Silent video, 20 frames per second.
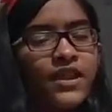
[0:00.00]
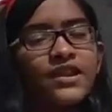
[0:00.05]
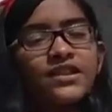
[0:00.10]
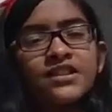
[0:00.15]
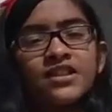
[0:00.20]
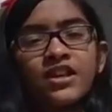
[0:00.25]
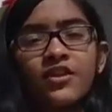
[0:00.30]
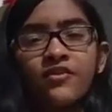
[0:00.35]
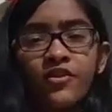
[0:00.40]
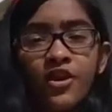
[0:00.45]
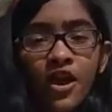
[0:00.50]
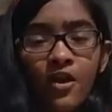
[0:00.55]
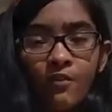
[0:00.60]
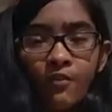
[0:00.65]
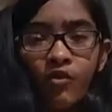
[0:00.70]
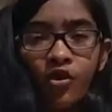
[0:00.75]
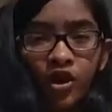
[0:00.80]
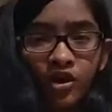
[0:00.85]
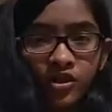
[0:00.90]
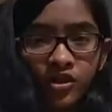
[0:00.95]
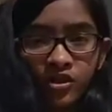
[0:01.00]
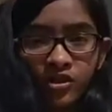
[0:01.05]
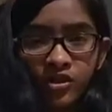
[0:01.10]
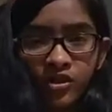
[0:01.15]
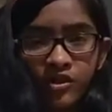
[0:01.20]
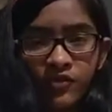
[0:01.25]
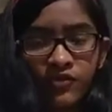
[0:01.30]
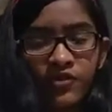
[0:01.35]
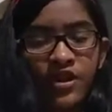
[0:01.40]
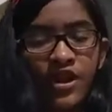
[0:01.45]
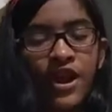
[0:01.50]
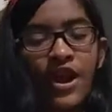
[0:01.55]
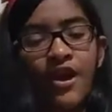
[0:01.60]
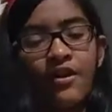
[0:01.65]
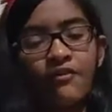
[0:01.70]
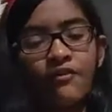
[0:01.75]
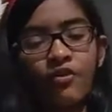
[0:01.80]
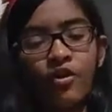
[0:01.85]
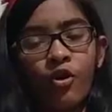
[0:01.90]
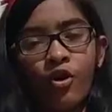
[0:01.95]
Let's say we have water, we
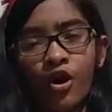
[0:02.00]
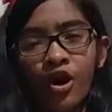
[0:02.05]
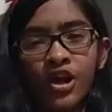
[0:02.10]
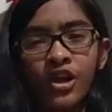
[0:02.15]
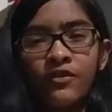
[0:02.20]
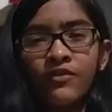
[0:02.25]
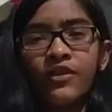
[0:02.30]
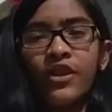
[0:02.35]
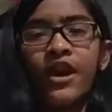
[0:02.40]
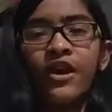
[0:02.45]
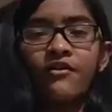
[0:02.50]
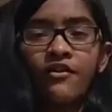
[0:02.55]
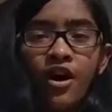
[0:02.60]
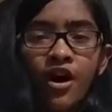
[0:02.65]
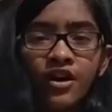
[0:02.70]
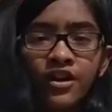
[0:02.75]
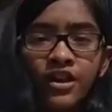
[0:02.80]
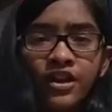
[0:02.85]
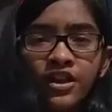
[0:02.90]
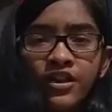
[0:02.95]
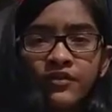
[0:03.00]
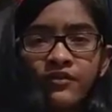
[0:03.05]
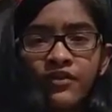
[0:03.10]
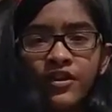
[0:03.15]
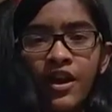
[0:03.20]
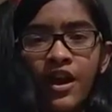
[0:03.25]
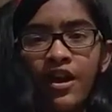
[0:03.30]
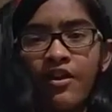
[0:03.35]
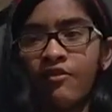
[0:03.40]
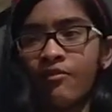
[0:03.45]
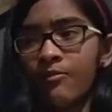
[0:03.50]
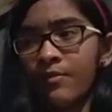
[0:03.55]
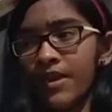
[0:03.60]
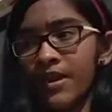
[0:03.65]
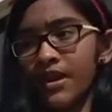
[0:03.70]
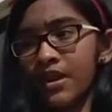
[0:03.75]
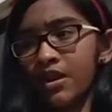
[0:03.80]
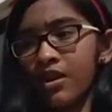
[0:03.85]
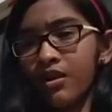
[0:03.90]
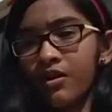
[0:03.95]
have oil, we have honey, we have
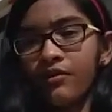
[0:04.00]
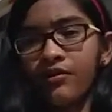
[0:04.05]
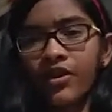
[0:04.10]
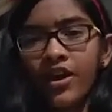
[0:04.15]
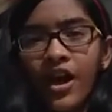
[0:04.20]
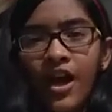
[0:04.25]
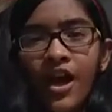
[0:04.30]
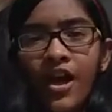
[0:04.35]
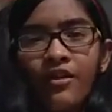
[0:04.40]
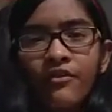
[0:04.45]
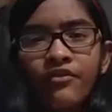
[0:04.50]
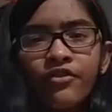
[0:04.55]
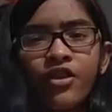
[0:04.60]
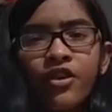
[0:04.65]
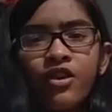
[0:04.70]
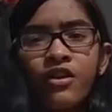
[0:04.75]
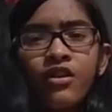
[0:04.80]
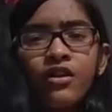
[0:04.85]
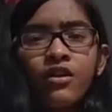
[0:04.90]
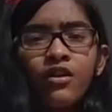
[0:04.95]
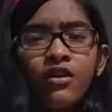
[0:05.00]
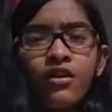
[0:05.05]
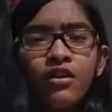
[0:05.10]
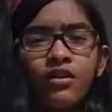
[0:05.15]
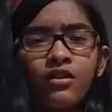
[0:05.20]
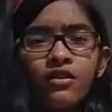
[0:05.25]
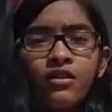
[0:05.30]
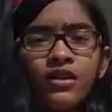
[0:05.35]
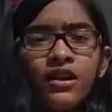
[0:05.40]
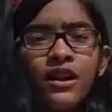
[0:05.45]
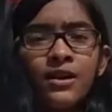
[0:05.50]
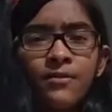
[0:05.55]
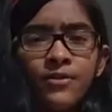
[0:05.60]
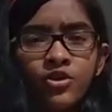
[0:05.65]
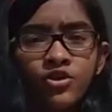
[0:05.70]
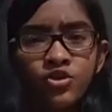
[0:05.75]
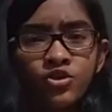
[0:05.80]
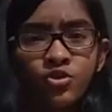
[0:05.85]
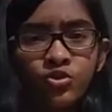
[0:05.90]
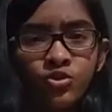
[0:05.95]
milk, we have
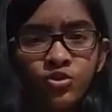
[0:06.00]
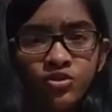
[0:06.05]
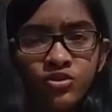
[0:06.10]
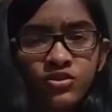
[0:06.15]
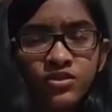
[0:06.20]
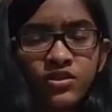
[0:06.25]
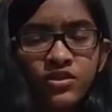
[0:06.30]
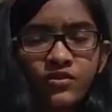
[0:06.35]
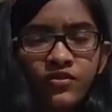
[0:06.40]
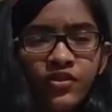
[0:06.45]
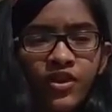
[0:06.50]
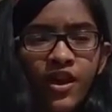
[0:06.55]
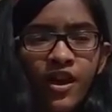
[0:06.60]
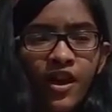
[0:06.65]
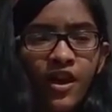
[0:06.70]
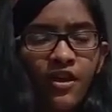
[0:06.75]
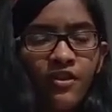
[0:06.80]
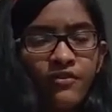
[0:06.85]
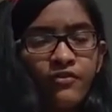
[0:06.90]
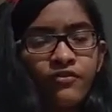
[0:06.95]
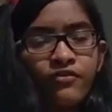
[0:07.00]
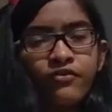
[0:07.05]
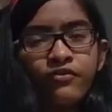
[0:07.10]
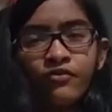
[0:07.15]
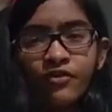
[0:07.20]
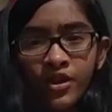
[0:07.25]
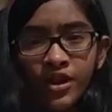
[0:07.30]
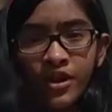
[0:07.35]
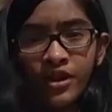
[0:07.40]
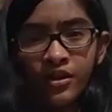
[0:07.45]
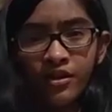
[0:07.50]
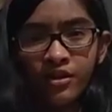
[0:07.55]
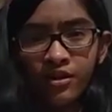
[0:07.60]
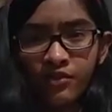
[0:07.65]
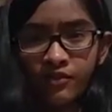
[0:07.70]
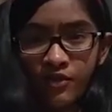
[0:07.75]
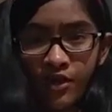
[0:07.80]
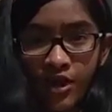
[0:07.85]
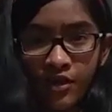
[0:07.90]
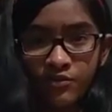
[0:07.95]
lemon juice, we have
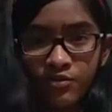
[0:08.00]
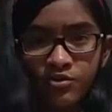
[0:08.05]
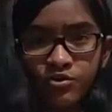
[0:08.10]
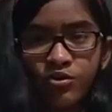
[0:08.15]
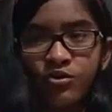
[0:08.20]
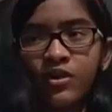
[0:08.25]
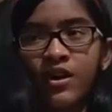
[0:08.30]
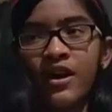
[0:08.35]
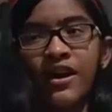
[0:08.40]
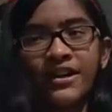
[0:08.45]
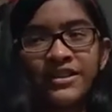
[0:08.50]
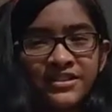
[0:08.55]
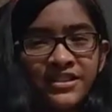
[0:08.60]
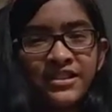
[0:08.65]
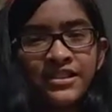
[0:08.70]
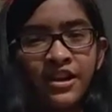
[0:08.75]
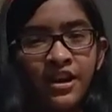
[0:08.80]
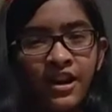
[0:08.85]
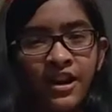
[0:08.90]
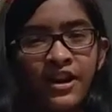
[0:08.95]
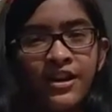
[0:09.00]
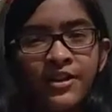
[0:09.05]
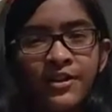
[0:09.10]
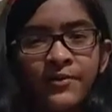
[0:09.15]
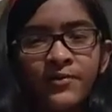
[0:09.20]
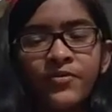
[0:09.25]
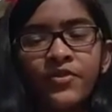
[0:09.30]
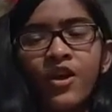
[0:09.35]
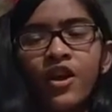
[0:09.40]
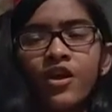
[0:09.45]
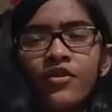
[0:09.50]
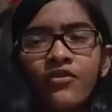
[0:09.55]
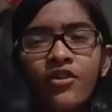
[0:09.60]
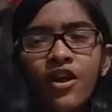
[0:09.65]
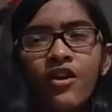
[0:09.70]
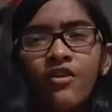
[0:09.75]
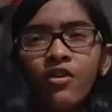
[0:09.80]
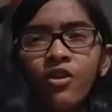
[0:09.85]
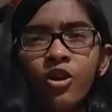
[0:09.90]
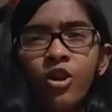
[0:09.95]
vinegar, we have soda, etc. Right?
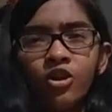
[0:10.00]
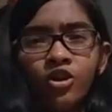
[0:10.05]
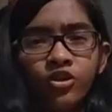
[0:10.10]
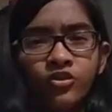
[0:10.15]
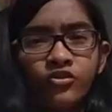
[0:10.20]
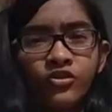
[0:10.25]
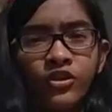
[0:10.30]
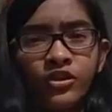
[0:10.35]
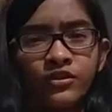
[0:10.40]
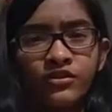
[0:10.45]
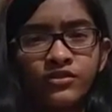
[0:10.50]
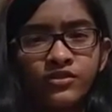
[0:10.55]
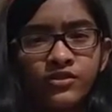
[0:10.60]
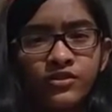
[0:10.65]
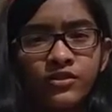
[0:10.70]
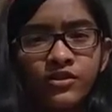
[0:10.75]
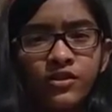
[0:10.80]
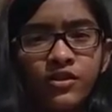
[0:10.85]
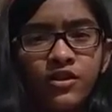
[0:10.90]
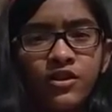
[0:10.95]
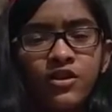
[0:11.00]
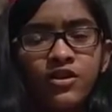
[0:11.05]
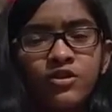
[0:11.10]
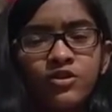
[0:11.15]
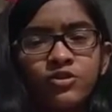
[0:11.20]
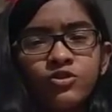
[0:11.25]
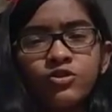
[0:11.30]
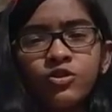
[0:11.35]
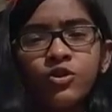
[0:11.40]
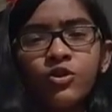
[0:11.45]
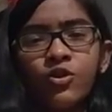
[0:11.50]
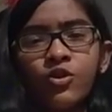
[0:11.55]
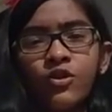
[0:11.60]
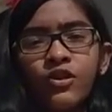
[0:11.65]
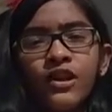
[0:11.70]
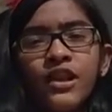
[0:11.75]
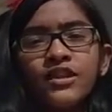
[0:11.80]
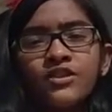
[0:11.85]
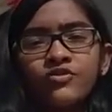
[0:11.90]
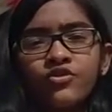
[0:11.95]
We have a lot of things.
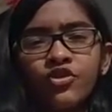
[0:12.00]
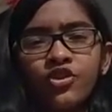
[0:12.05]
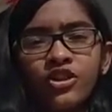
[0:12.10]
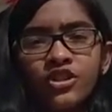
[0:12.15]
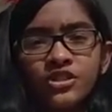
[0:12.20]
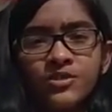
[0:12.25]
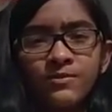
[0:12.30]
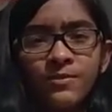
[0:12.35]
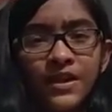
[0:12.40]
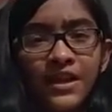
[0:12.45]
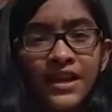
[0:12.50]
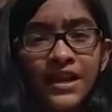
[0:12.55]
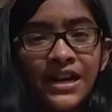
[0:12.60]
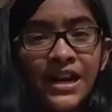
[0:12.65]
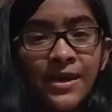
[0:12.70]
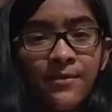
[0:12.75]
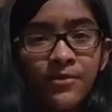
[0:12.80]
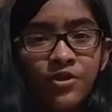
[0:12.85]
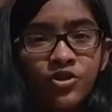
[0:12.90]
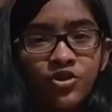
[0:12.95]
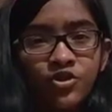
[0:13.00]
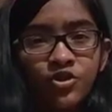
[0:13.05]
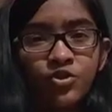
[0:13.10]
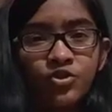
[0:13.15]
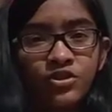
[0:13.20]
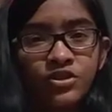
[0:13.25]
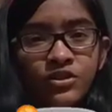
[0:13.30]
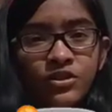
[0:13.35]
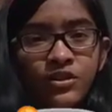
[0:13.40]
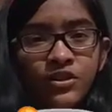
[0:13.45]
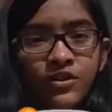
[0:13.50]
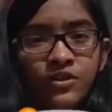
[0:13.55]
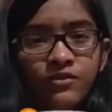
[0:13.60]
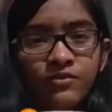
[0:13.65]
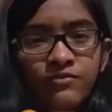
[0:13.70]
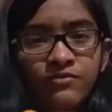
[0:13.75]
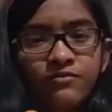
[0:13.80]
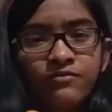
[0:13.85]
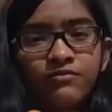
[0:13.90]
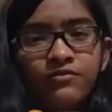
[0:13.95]
So let's first bring lemon juice here.
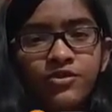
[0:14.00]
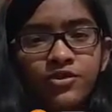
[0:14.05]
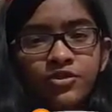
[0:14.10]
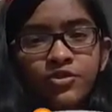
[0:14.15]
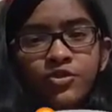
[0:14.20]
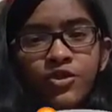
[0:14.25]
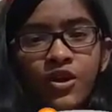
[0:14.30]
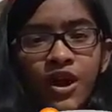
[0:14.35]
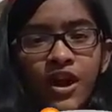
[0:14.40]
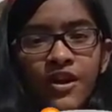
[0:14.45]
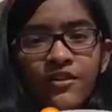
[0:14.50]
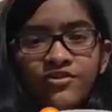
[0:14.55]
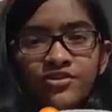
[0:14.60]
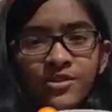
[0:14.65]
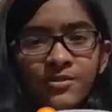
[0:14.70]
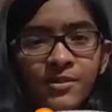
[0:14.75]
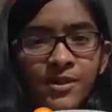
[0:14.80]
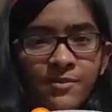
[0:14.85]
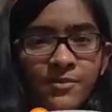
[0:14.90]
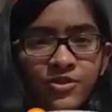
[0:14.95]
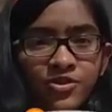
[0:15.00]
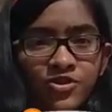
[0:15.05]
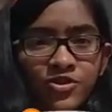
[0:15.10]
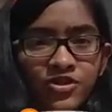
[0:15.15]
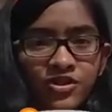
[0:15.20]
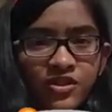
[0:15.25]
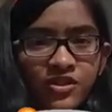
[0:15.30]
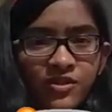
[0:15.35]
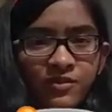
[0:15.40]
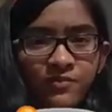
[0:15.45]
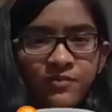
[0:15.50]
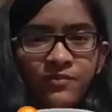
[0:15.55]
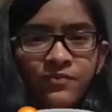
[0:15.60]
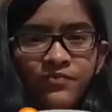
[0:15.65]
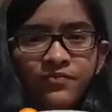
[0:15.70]
So I have some lemon juice here.